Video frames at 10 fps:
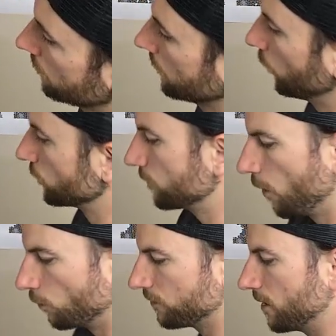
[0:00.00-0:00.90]
Won't do the
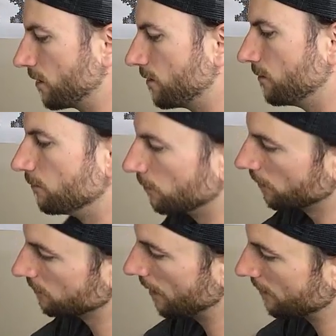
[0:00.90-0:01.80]
whole thing,
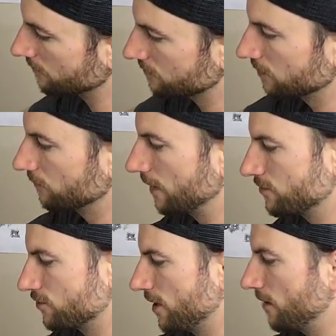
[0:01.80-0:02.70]
but now you see you've got
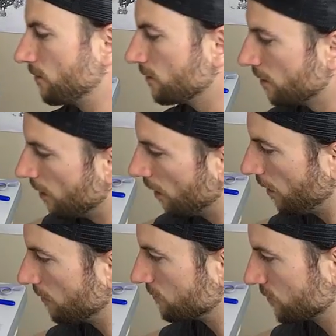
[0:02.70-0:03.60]
your channel
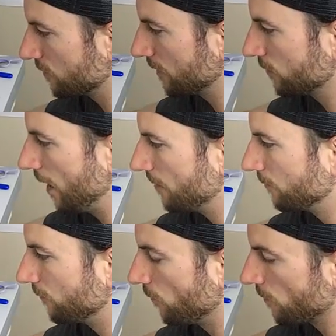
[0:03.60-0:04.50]
just like you had
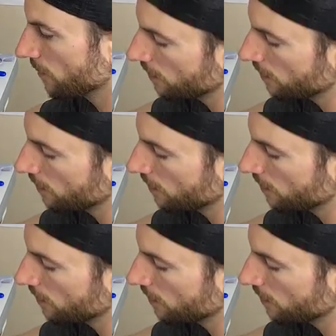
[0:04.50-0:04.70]
before.